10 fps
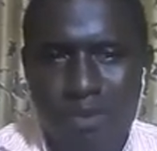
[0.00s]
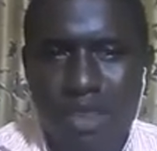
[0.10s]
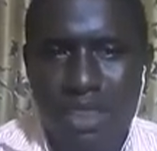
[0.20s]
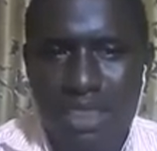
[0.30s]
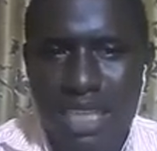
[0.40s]

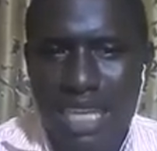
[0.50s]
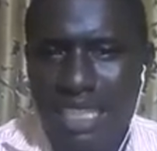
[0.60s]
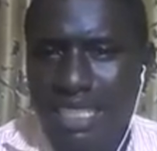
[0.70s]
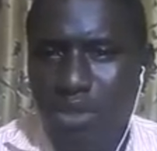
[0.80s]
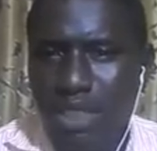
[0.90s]
anything you
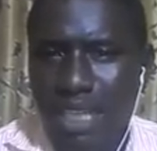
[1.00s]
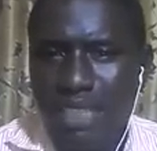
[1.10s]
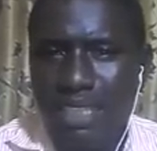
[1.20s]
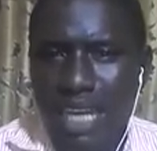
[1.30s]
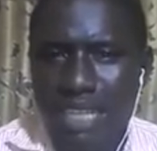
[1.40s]
get there,
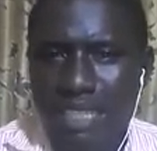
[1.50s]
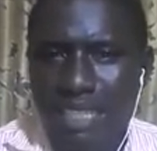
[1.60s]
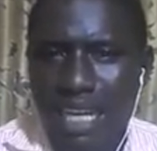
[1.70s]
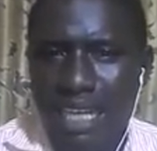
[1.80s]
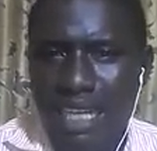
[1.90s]
either
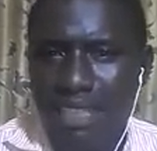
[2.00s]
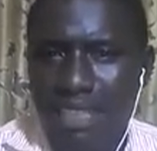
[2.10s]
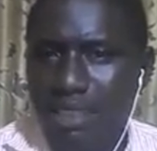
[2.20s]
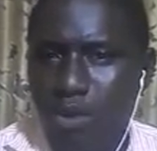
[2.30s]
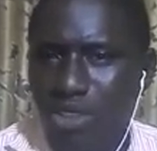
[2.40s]
is the
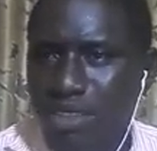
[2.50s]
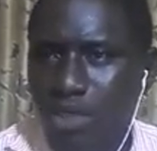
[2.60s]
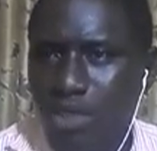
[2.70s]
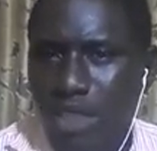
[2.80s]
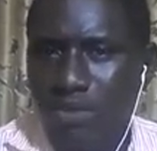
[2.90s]
question state joint
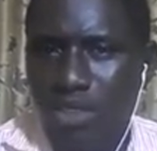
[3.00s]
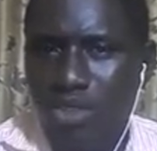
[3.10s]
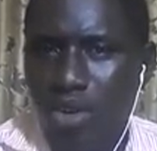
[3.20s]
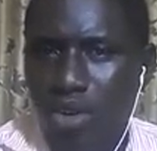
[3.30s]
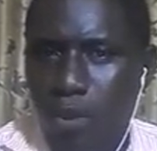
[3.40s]
venture or
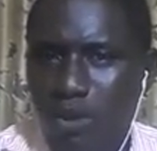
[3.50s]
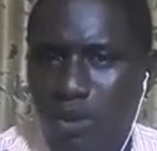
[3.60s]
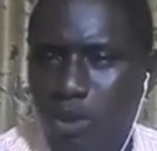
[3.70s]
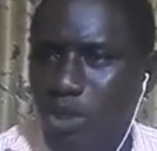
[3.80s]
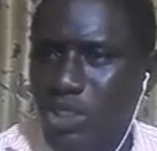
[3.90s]
production
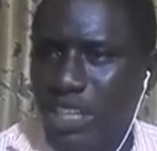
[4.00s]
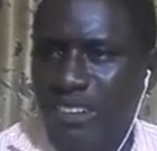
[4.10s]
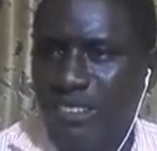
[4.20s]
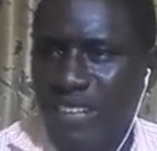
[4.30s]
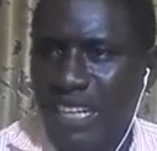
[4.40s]
sharing
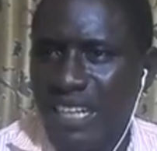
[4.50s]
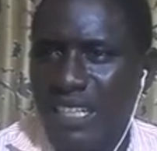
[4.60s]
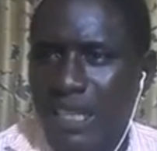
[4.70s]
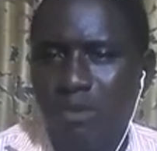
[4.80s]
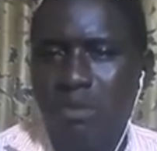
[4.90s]
contract,
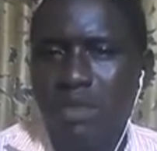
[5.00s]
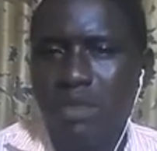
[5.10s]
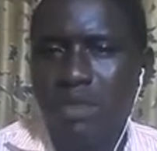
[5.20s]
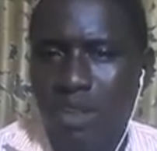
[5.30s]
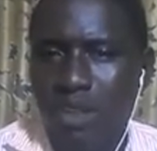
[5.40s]

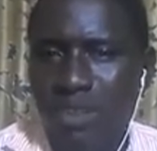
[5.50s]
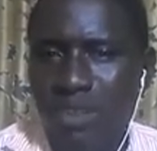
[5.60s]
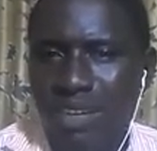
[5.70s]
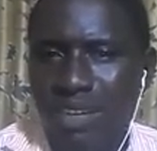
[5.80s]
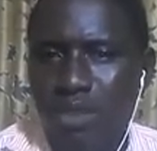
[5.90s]
whichever
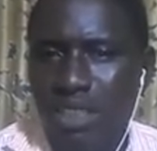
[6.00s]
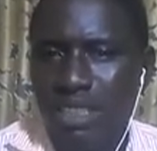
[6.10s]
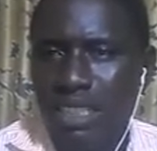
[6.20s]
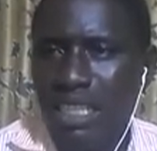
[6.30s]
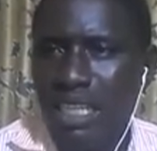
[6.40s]
the one they
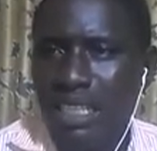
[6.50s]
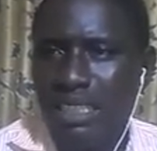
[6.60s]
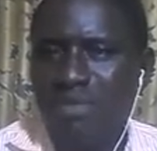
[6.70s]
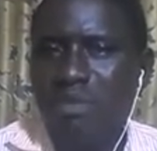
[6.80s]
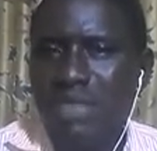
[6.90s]
say,
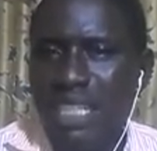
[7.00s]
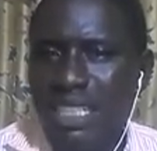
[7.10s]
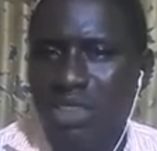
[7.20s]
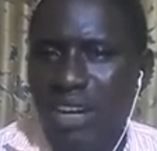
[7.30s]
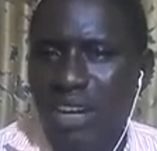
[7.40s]
anything you
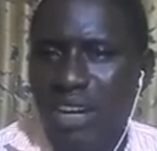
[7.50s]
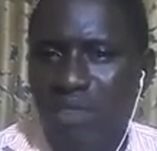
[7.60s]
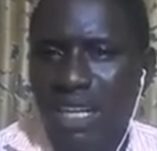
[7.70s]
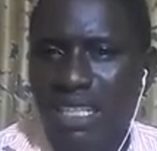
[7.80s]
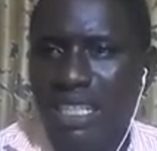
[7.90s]
arrive
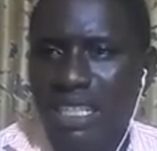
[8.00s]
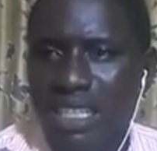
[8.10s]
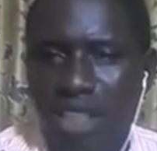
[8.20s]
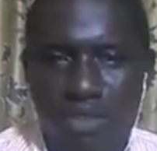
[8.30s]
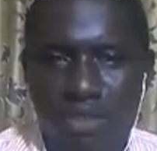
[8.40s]
at in either of
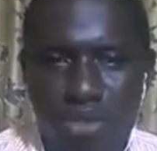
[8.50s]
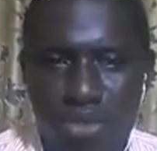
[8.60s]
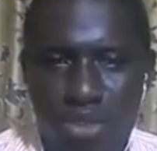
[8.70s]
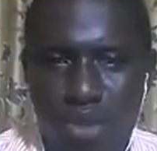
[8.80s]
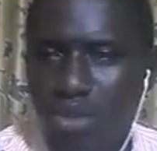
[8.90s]
the two is
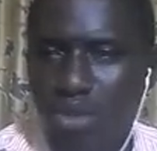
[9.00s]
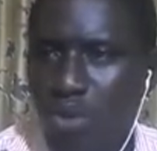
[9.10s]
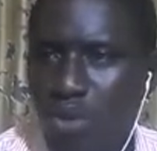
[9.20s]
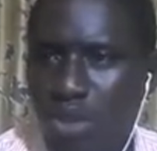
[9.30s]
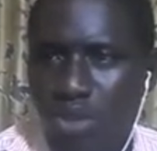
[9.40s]
what you want
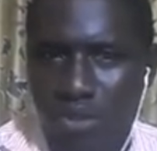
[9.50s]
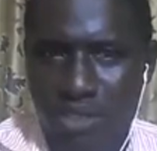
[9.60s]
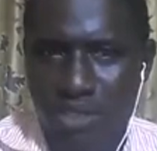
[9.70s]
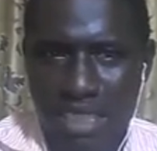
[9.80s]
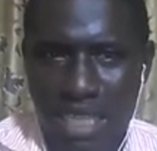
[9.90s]
to
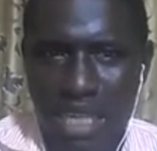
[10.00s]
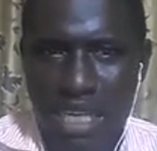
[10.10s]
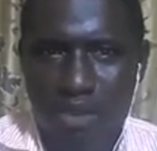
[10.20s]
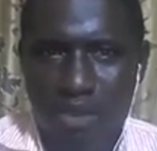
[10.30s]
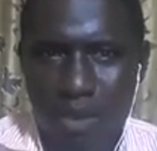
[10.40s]
offset
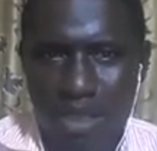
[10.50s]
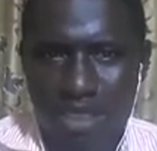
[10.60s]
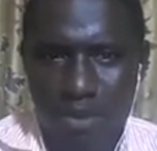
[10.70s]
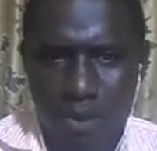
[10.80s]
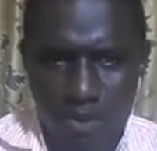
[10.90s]
from accessible
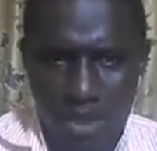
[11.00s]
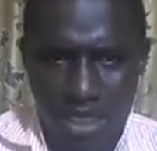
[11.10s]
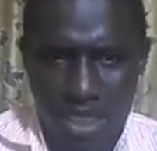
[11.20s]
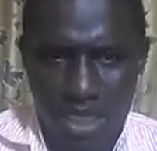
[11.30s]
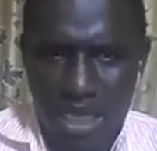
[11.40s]
profits
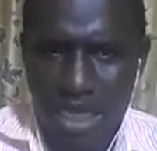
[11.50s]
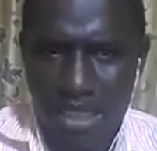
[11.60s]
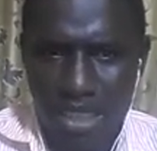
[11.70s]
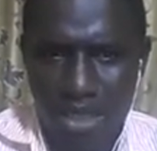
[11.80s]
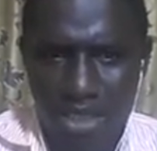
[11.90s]
and get
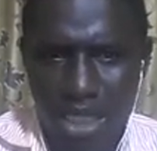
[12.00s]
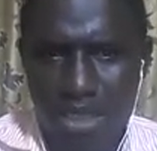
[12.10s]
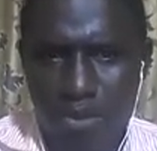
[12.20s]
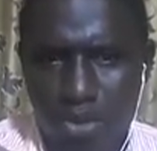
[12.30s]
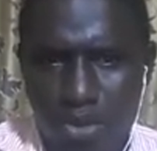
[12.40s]
your
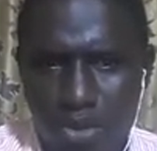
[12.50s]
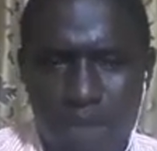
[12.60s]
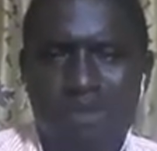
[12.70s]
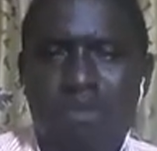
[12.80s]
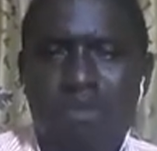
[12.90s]
chargeable
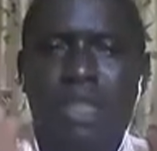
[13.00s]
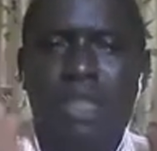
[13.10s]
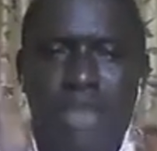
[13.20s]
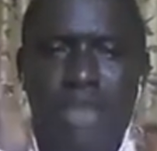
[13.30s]
your